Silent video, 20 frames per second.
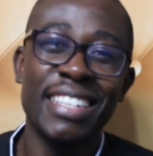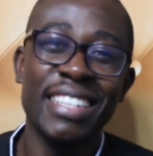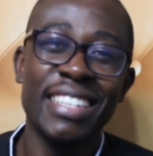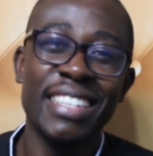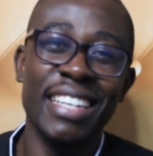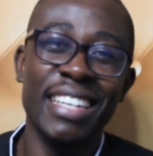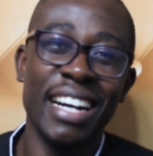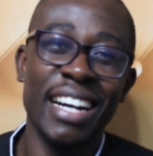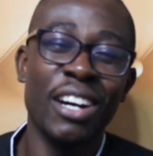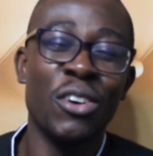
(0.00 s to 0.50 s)

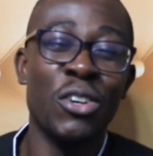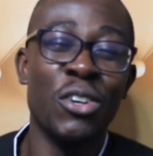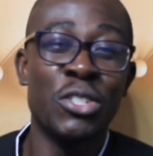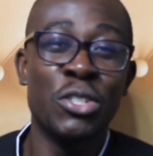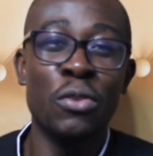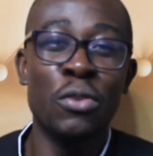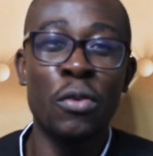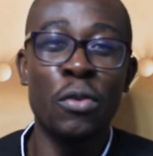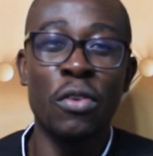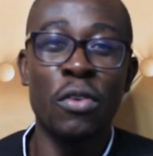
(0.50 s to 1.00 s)
Yeah,
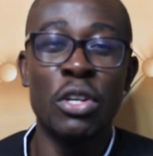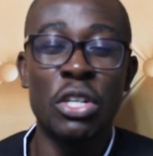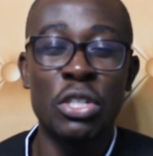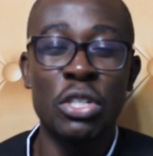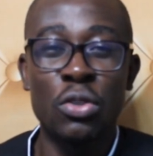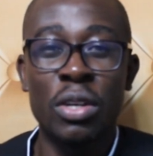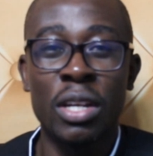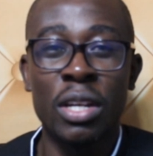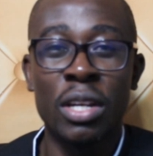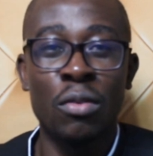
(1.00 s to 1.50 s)
also for
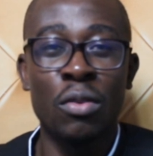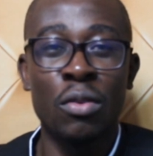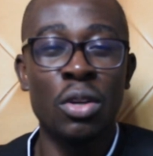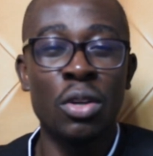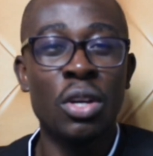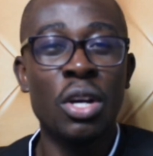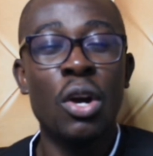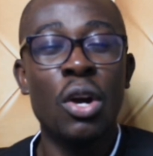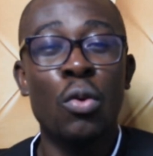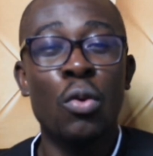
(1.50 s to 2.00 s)
foundation level,
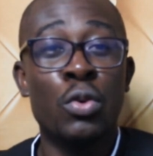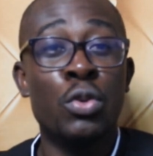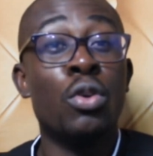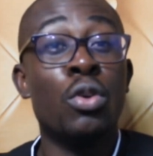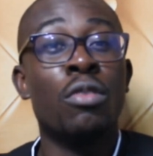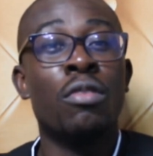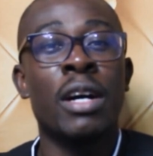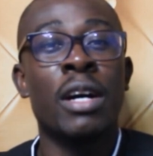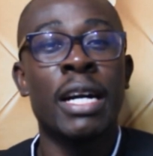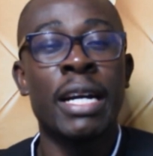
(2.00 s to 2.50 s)
we do
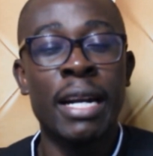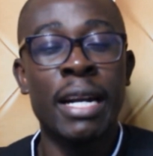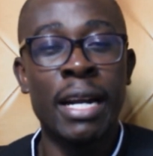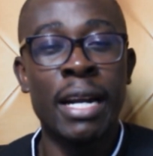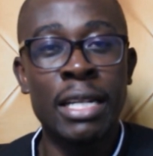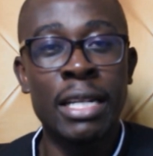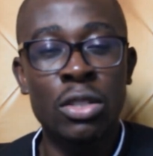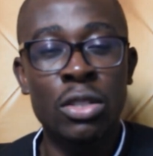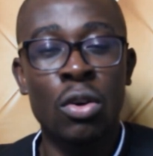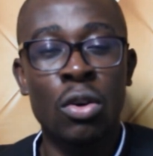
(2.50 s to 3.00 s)
have a
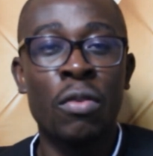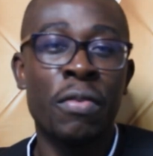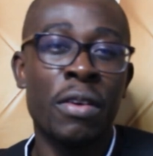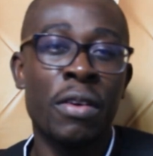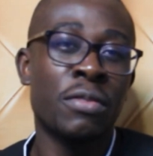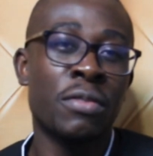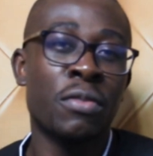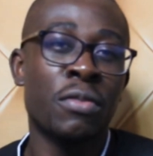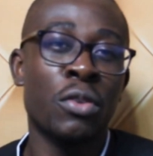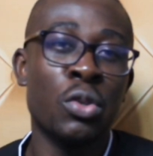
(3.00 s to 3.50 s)
great
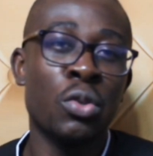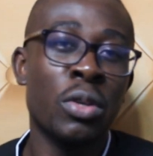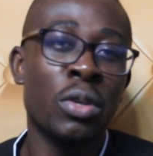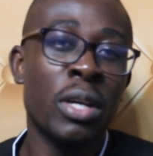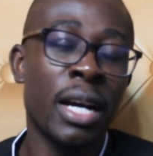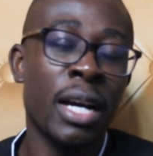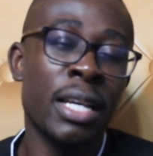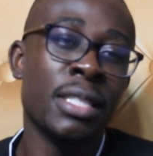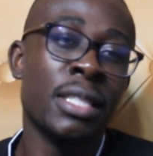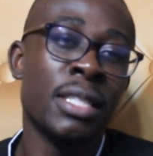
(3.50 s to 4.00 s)
offers for you
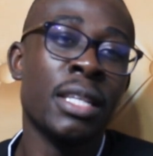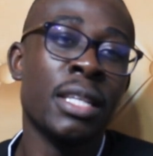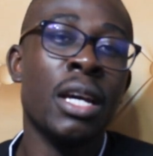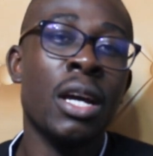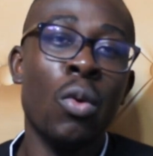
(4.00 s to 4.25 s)
guys.